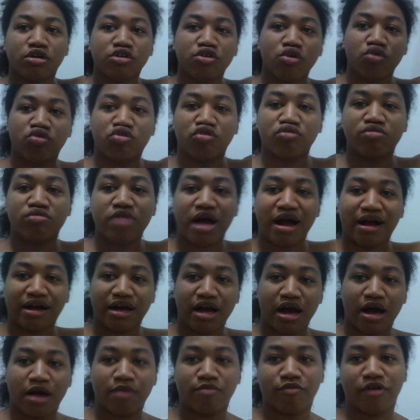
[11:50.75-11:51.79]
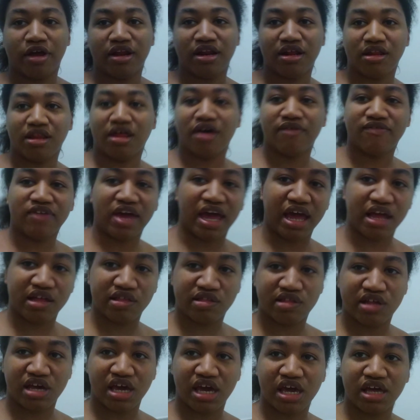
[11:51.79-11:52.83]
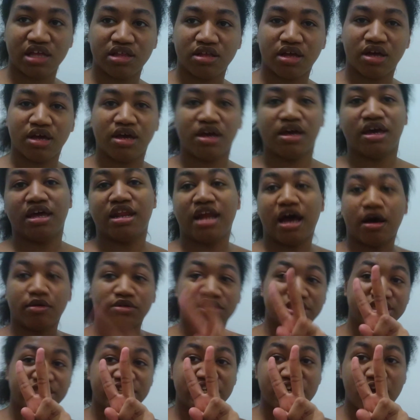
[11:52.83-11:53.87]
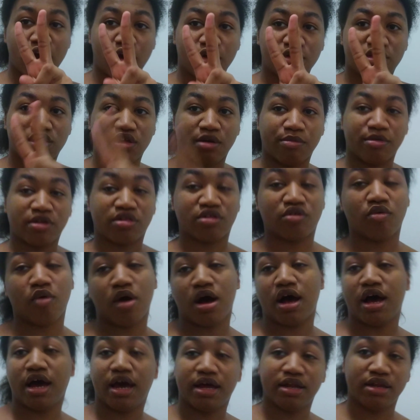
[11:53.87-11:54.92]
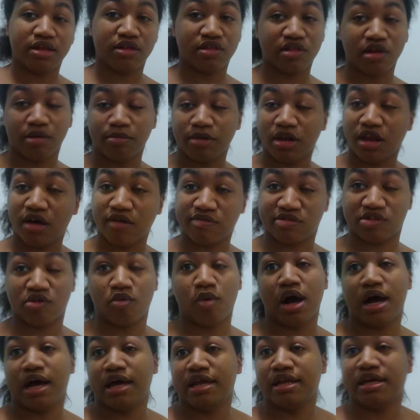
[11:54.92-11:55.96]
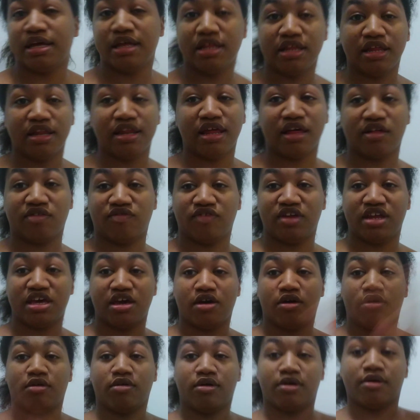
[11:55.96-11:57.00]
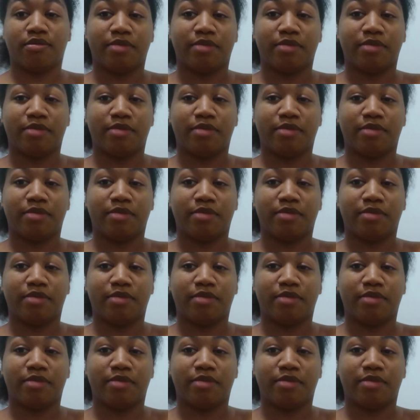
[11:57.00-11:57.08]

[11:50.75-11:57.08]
YouTube.com, RainandLove18. And I will see y'all, Summer Love Squad, in the next video.